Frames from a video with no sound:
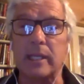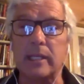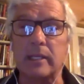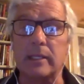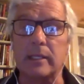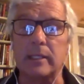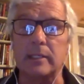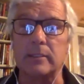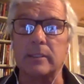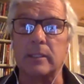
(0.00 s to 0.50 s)

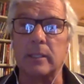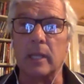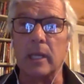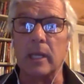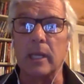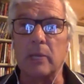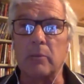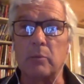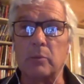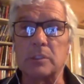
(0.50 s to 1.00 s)
and
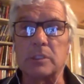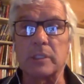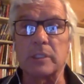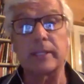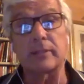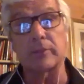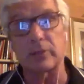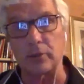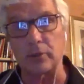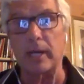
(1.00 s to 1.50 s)
it was
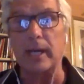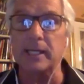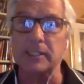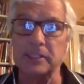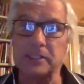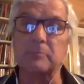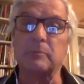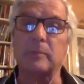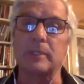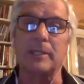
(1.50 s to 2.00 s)
like, there
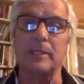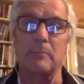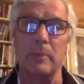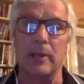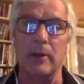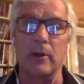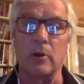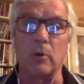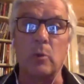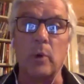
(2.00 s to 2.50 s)
has to be a
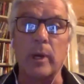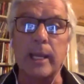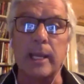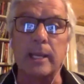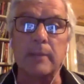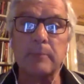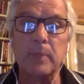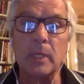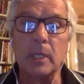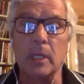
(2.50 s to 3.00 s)
better way.